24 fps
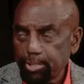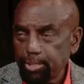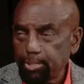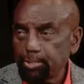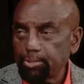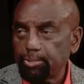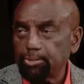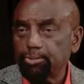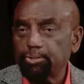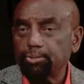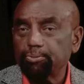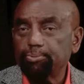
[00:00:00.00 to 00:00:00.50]
and
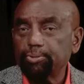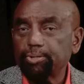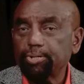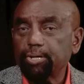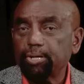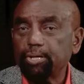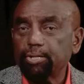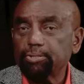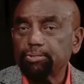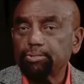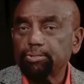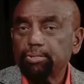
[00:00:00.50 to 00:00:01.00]
the girls,
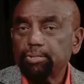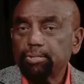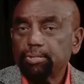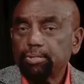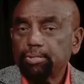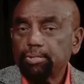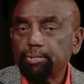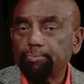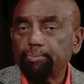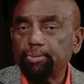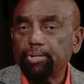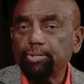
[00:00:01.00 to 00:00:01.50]
because
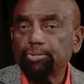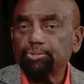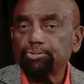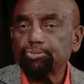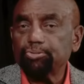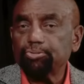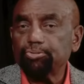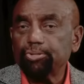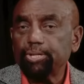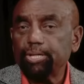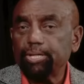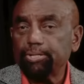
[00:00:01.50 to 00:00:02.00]
the mothers
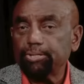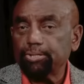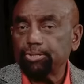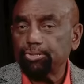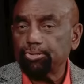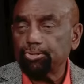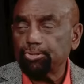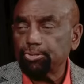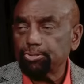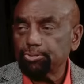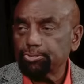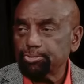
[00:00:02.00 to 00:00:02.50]
create the
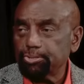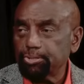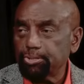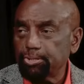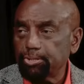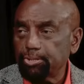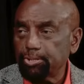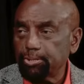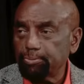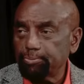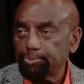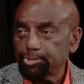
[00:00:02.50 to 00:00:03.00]
girls in
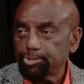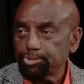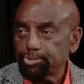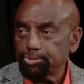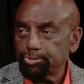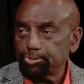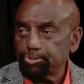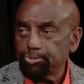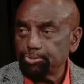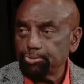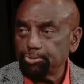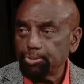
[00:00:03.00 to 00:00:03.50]
their image,
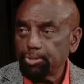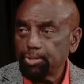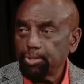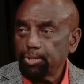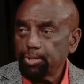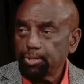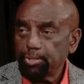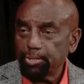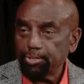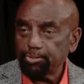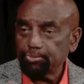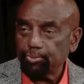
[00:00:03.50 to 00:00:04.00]
too.
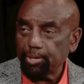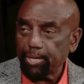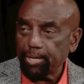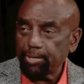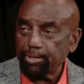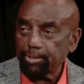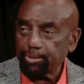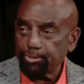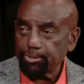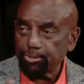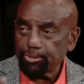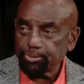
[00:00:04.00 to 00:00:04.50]
That's why
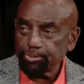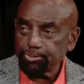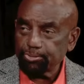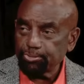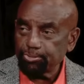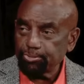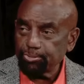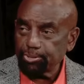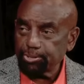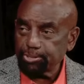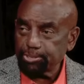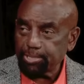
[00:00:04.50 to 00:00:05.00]
the girls
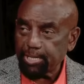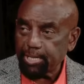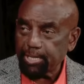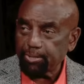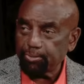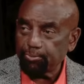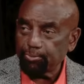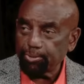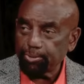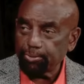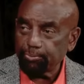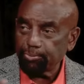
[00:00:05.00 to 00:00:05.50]
do
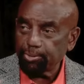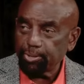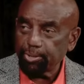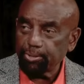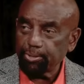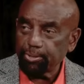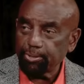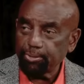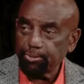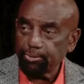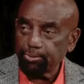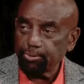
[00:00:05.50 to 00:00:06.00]
exactly what the
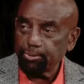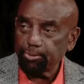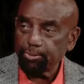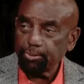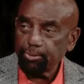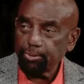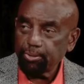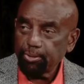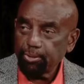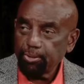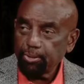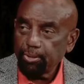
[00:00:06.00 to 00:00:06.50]
mother do.
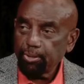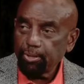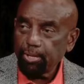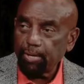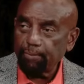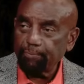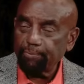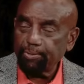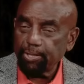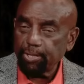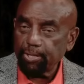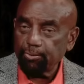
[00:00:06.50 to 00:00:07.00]

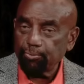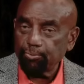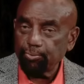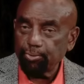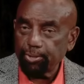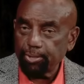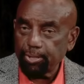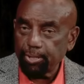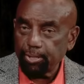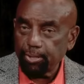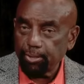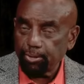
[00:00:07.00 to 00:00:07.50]
Have done
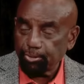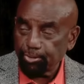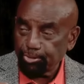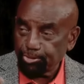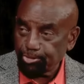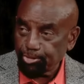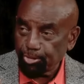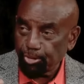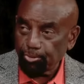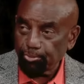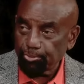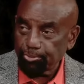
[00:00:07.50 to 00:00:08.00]
when they are
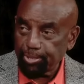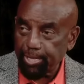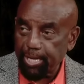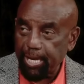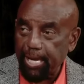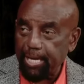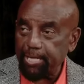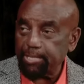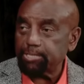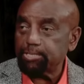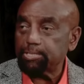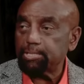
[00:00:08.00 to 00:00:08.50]
adults, they
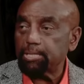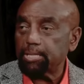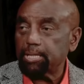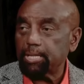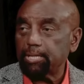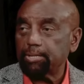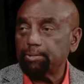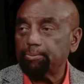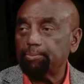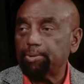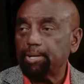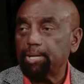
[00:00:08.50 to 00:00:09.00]
act just
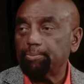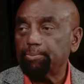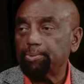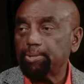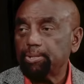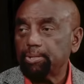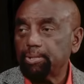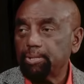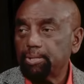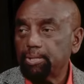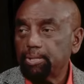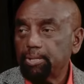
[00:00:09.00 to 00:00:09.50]
like the
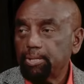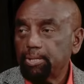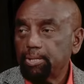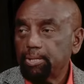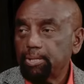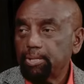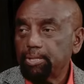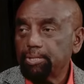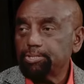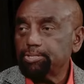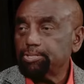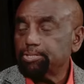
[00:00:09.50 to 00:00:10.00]
mama.
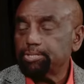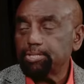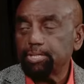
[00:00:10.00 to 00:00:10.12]
Yeah. It's the